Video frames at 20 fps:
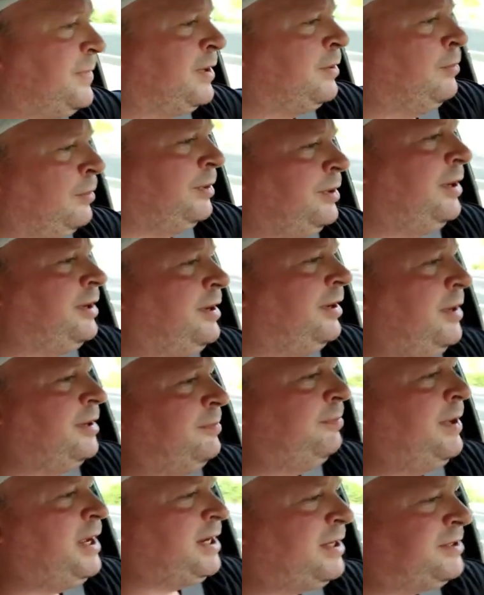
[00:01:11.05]
going uh,
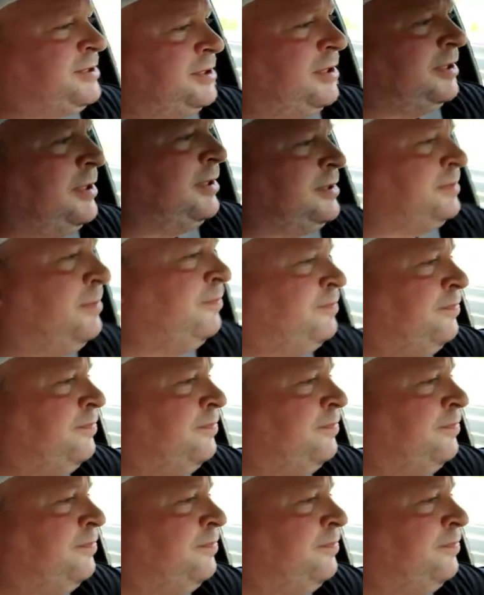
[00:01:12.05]
back to